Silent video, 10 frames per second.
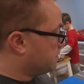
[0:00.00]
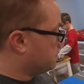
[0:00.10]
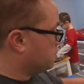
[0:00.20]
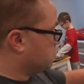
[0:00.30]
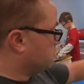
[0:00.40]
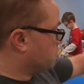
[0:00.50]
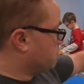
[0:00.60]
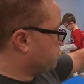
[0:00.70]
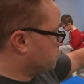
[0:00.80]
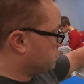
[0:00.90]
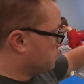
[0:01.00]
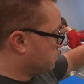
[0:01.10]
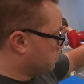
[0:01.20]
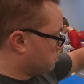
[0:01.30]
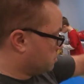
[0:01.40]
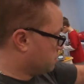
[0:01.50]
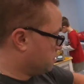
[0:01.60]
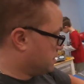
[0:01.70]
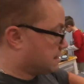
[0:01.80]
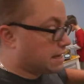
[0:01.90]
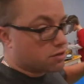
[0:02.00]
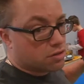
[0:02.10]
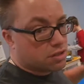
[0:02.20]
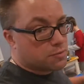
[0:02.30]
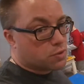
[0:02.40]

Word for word: and get our finish now and tack on these